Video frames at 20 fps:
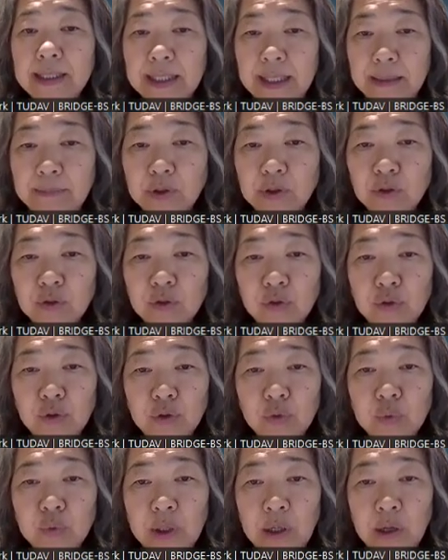Summer
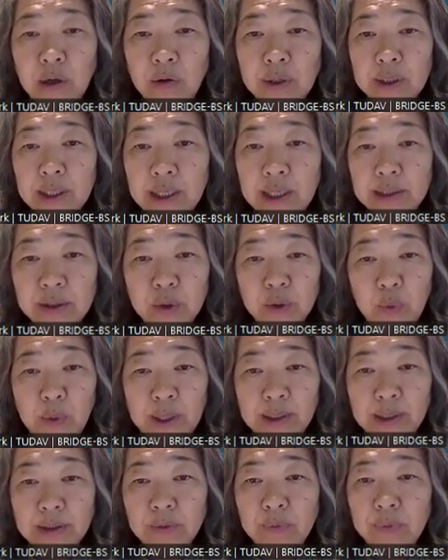schools were organized
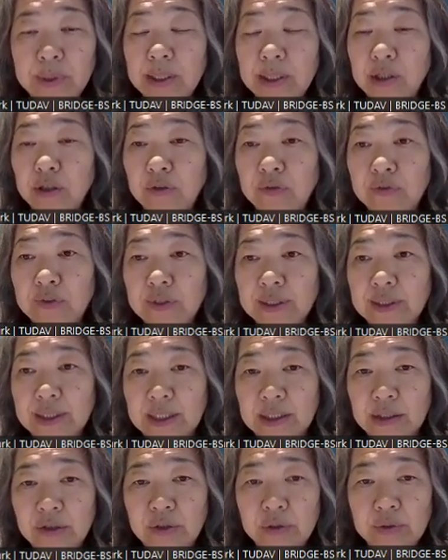twice with the
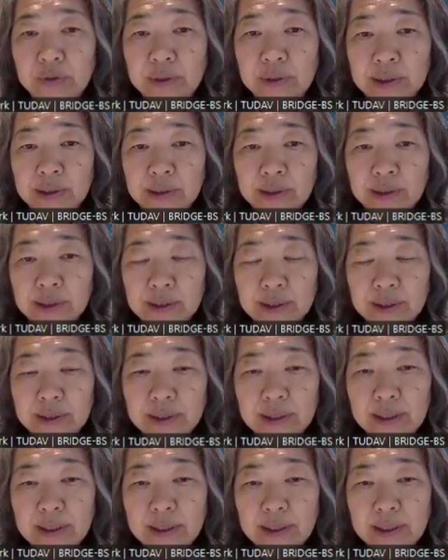university students,